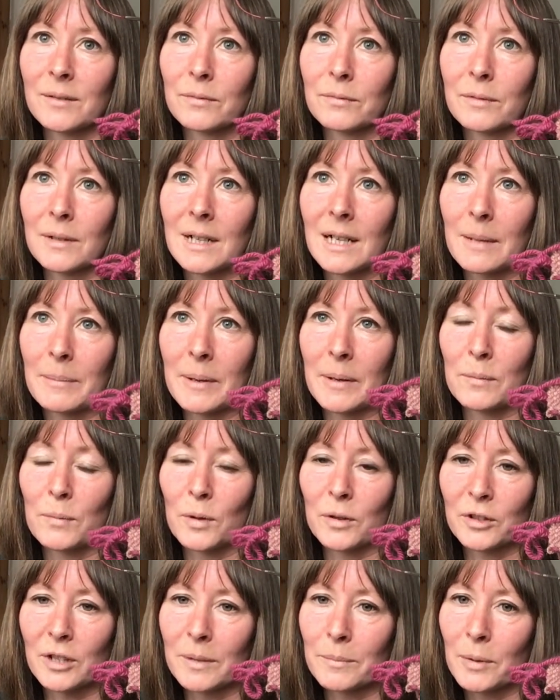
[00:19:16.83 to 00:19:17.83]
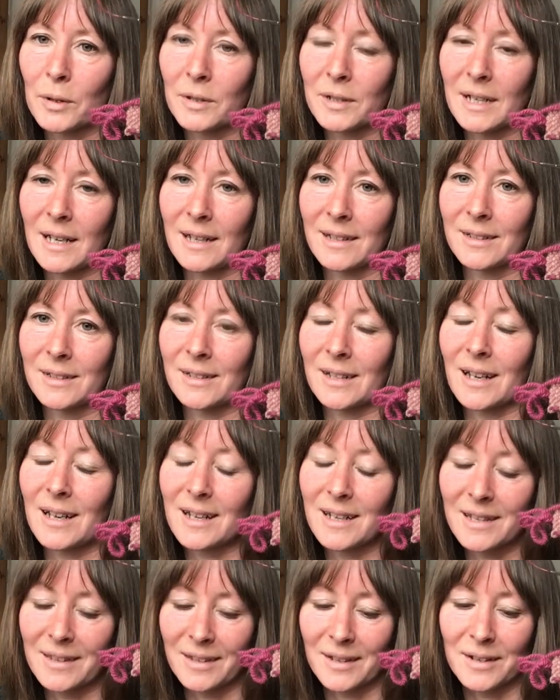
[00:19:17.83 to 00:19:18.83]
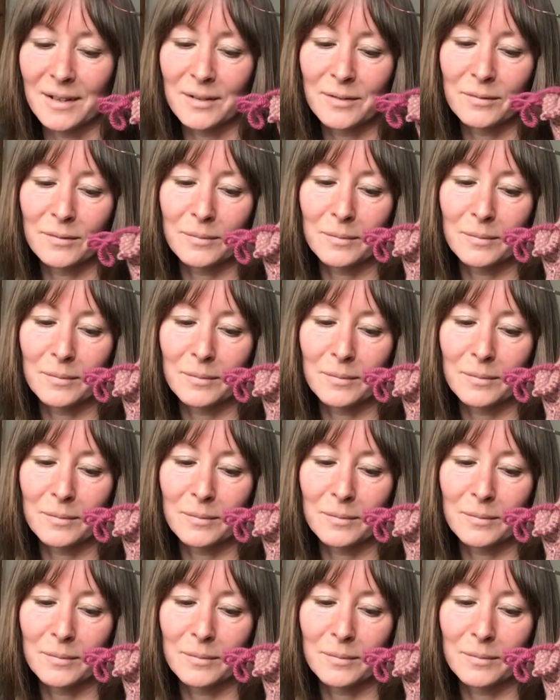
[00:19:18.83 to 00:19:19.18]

really been watching podcasts either,